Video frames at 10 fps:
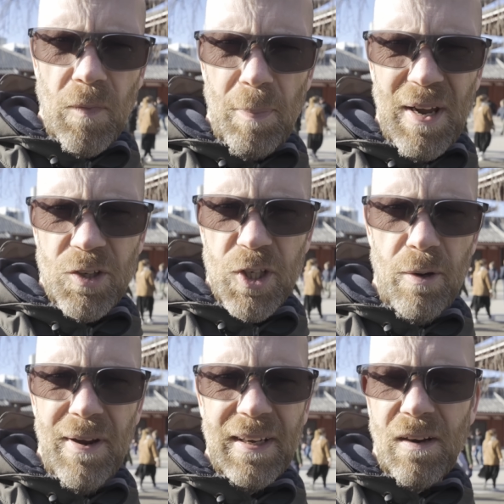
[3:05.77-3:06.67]
about
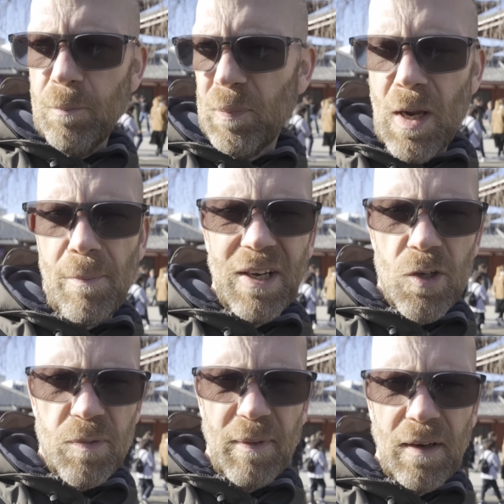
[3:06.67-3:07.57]
doing, like plumbing
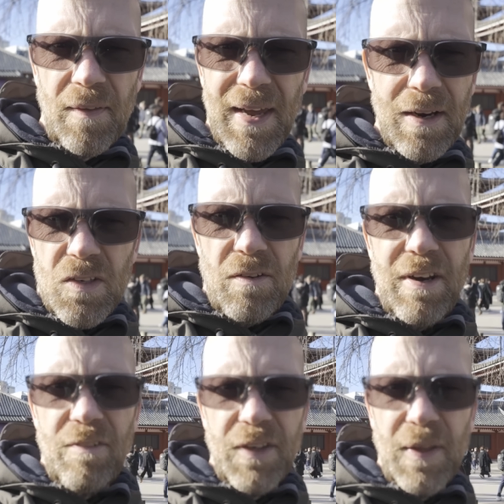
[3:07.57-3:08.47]
or something like that, because I've
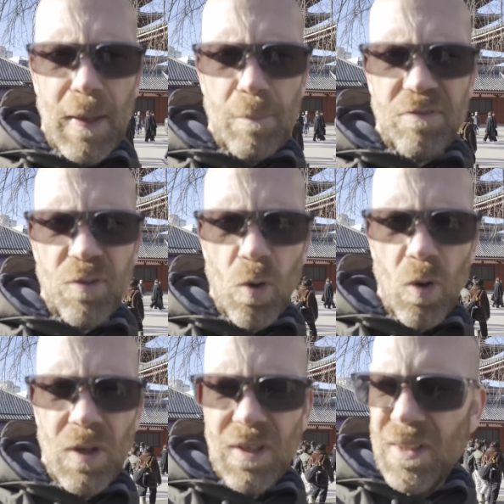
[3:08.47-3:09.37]
never done that before.